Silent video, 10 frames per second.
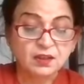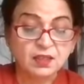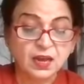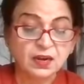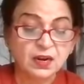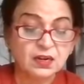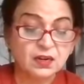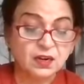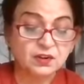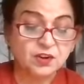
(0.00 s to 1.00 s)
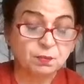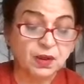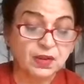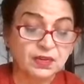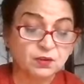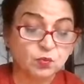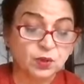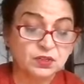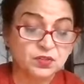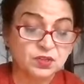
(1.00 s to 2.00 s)
Tara did not reply at
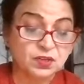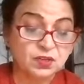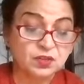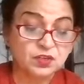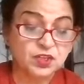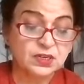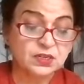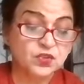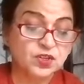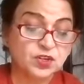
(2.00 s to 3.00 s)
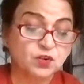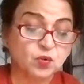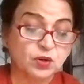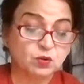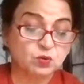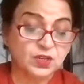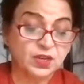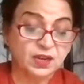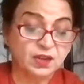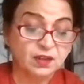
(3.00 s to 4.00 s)
once. She considered what to
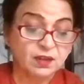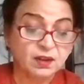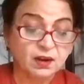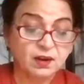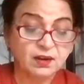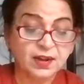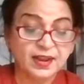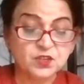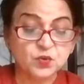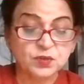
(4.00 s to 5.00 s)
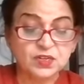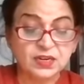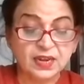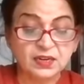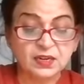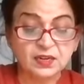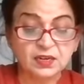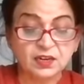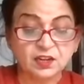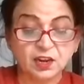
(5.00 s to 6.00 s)
say. Her task was a delicate
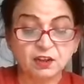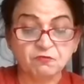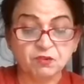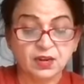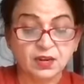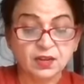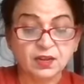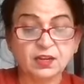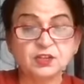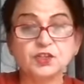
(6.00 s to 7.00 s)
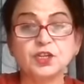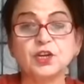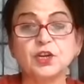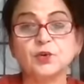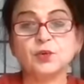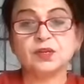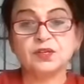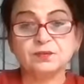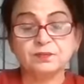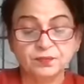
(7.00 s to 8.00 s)
and grave one, and she knew it.